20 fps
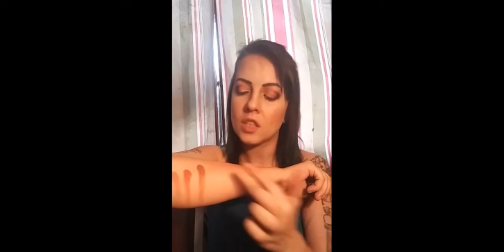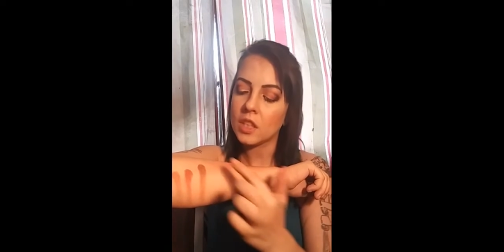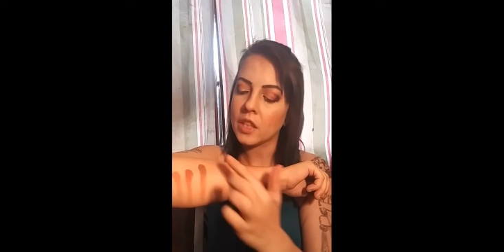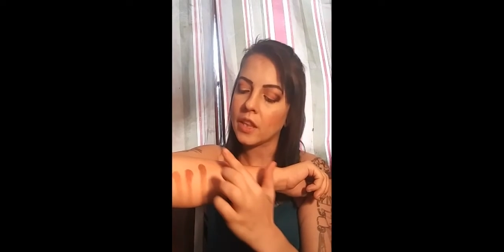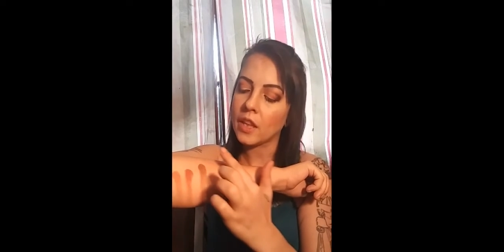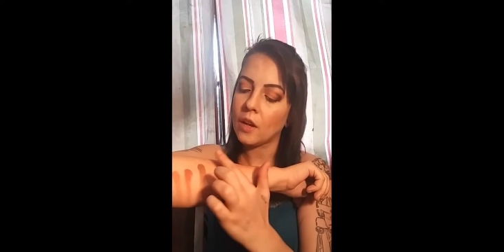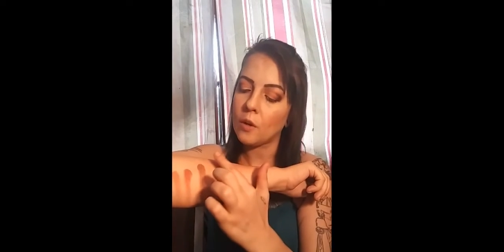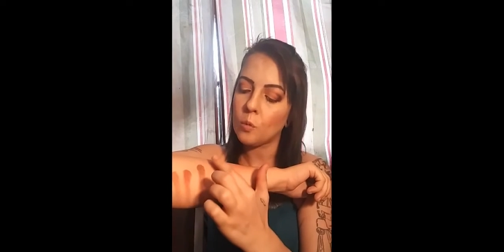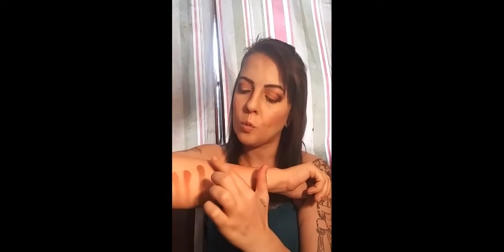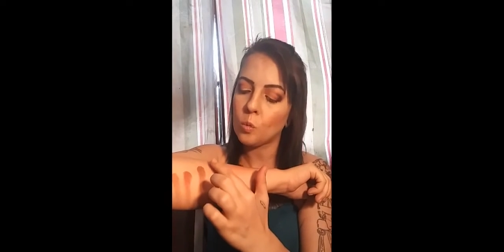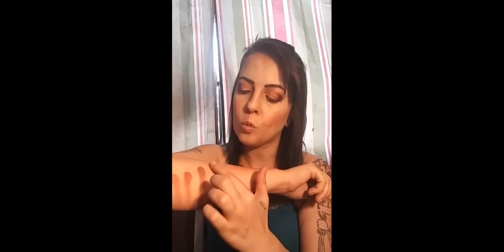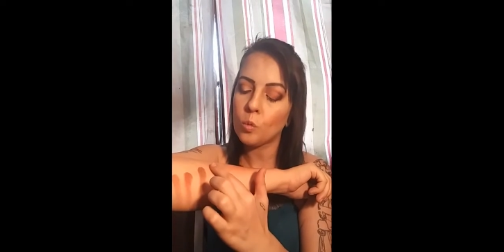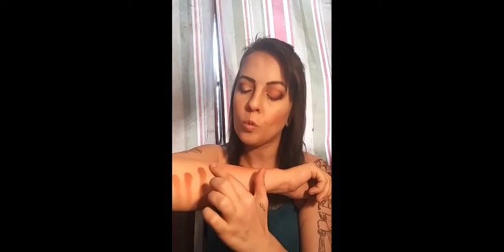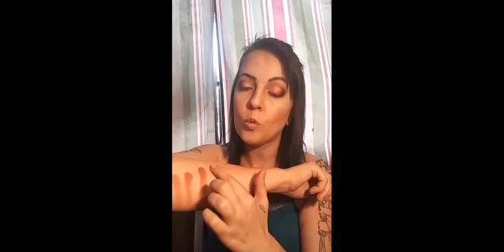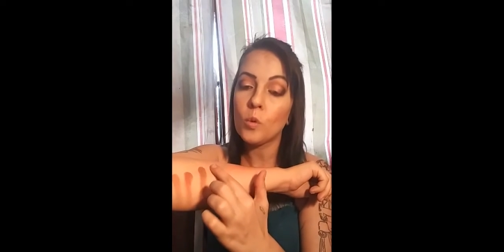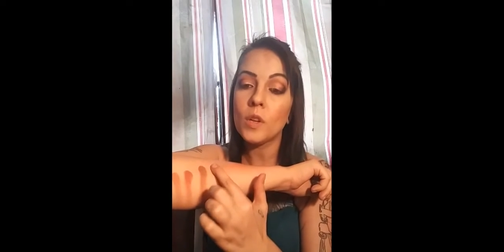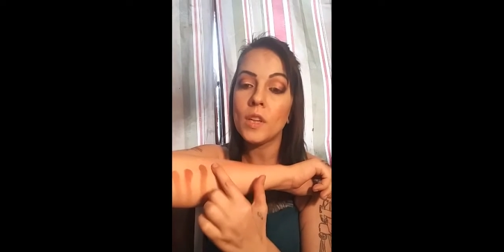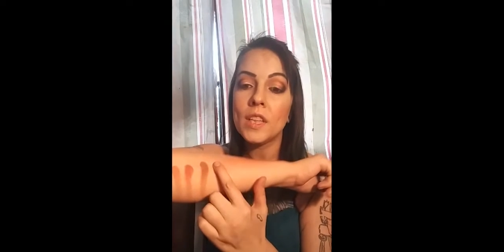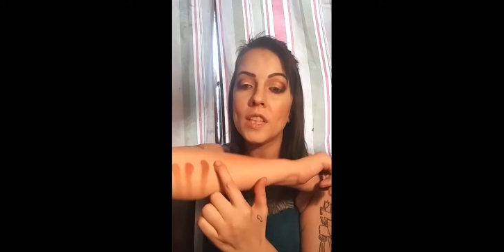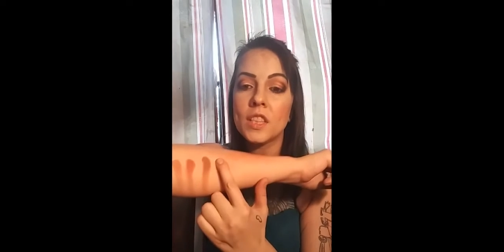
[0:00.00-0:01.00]
it's a
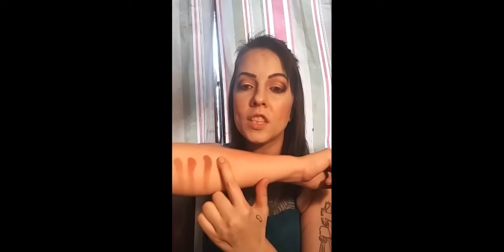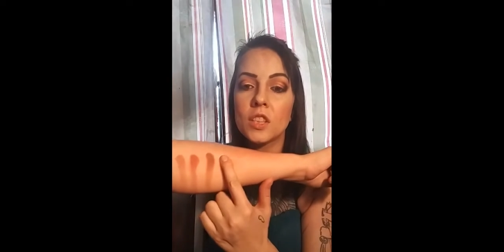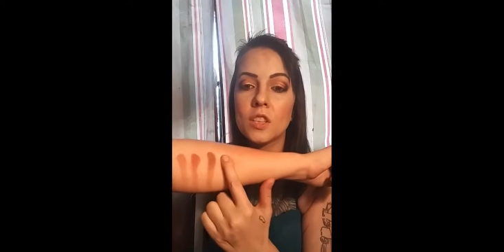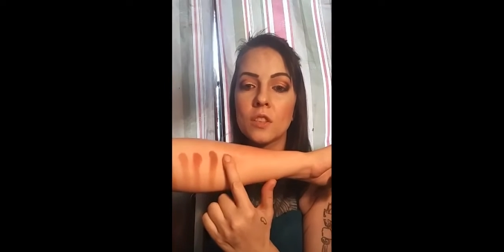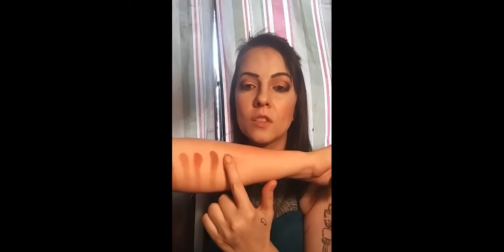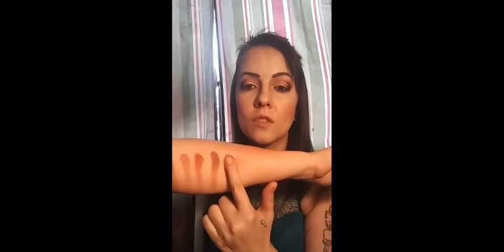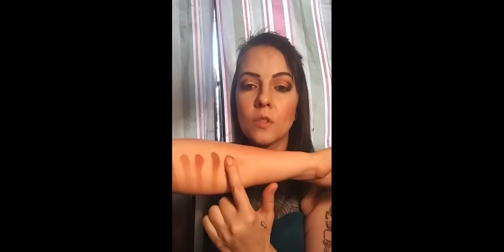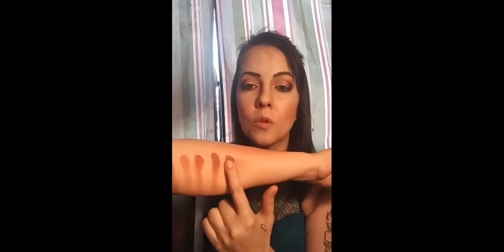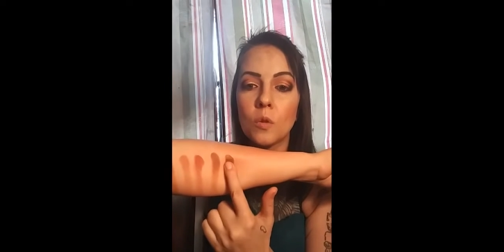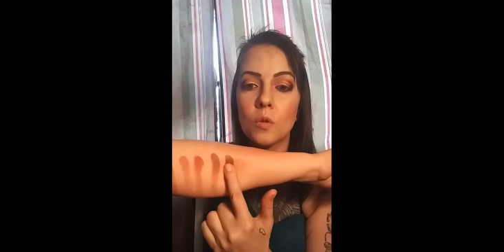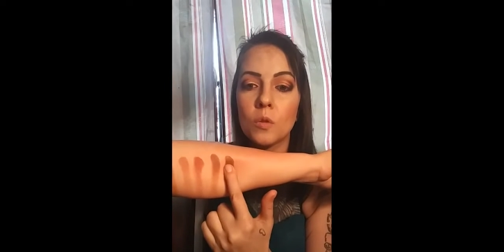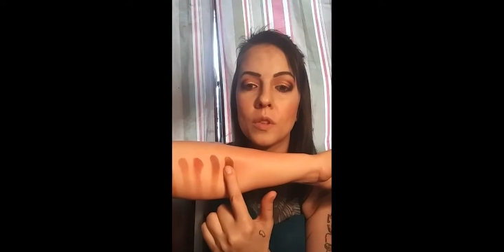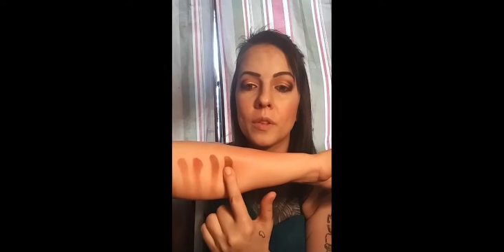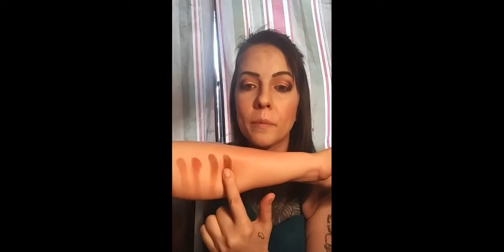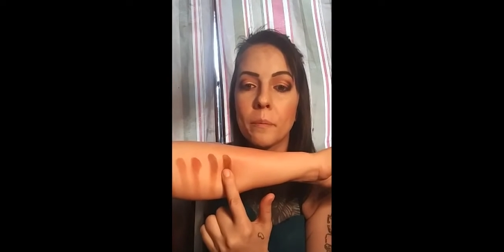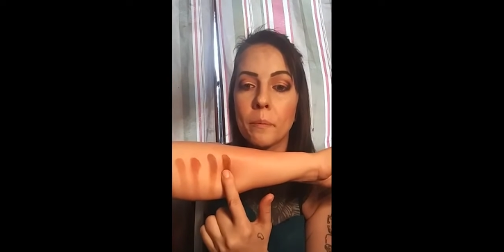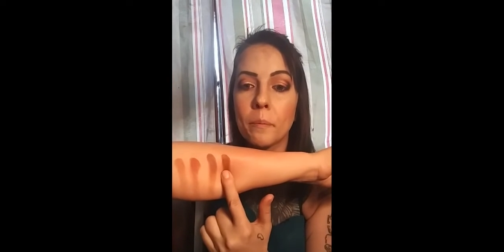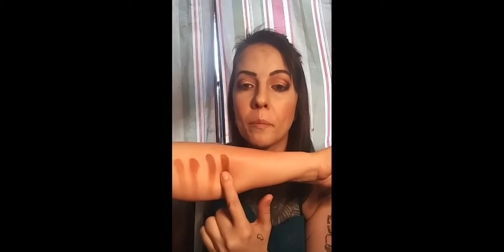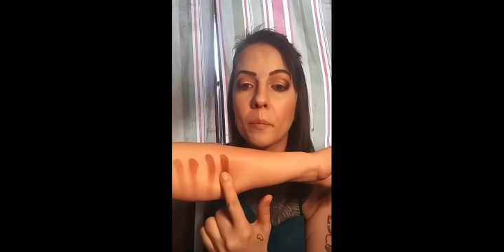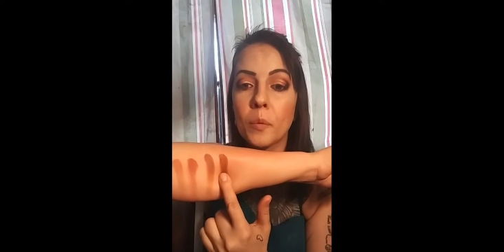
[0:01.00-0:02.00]
rich
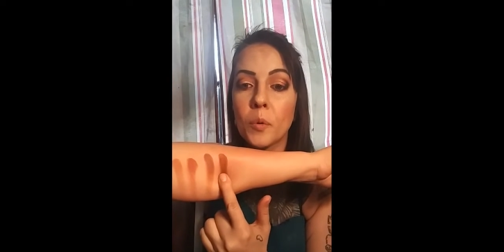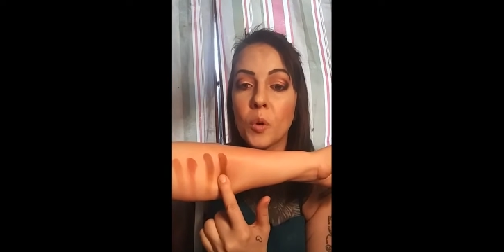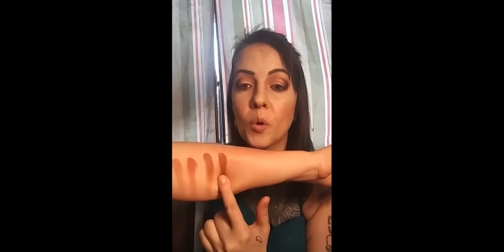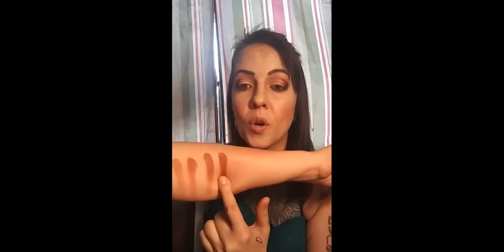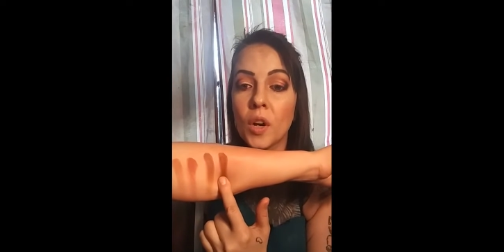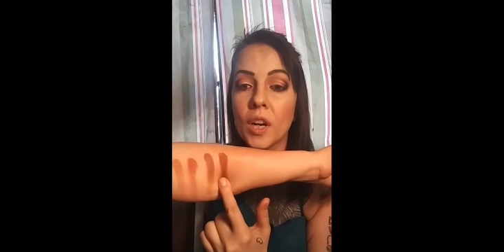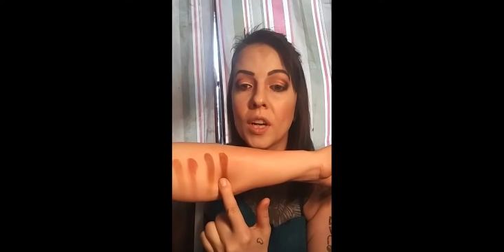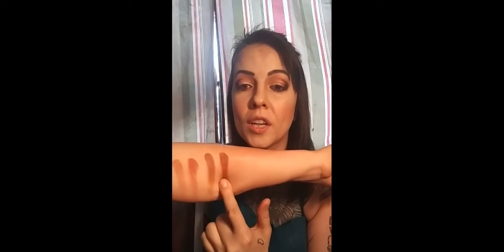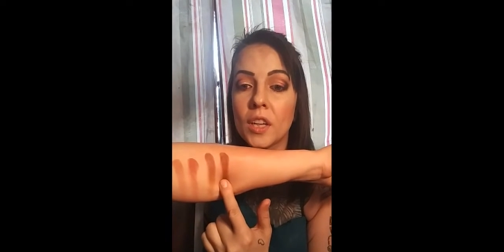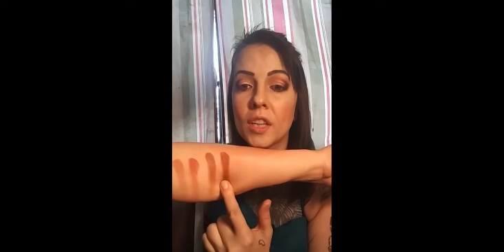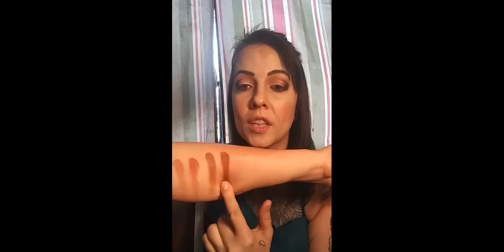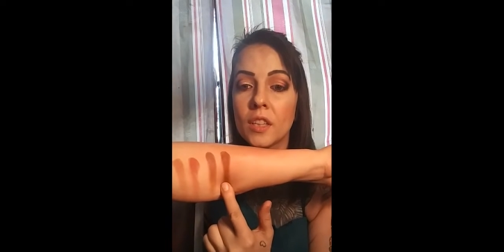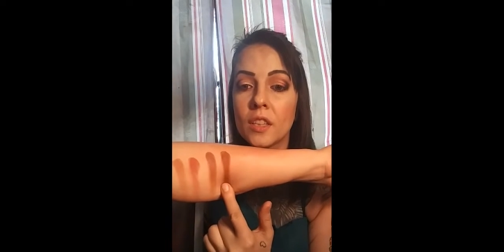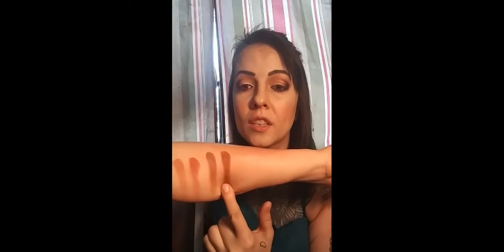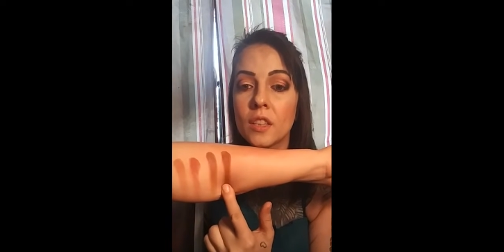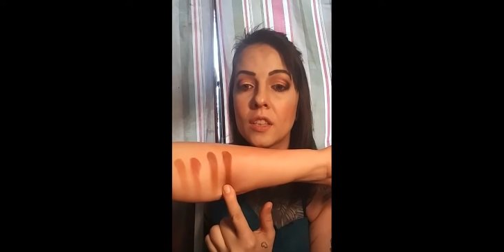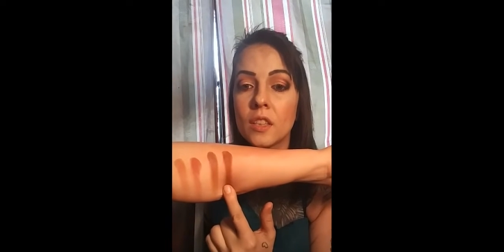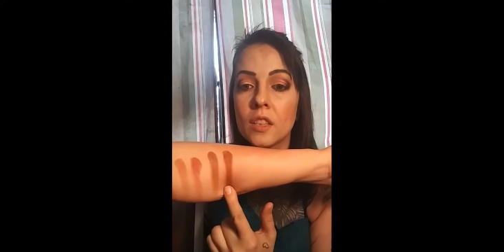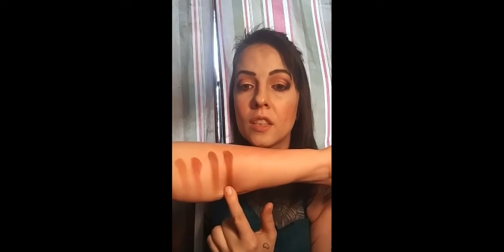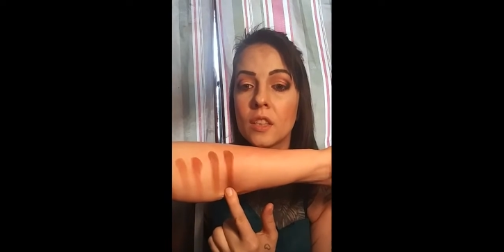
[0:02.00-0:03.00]
golden
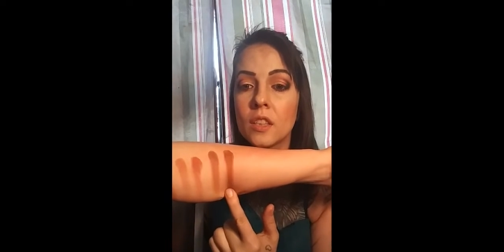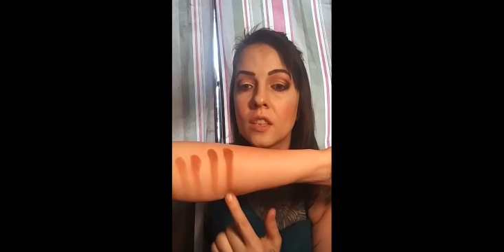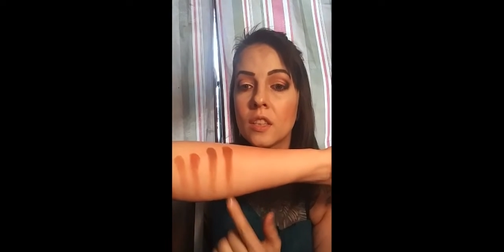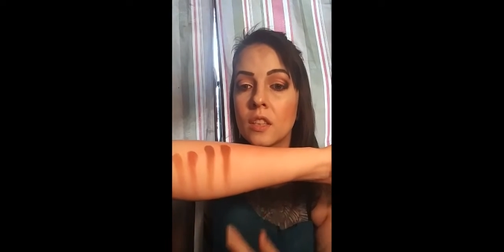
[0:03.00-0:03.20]
brown.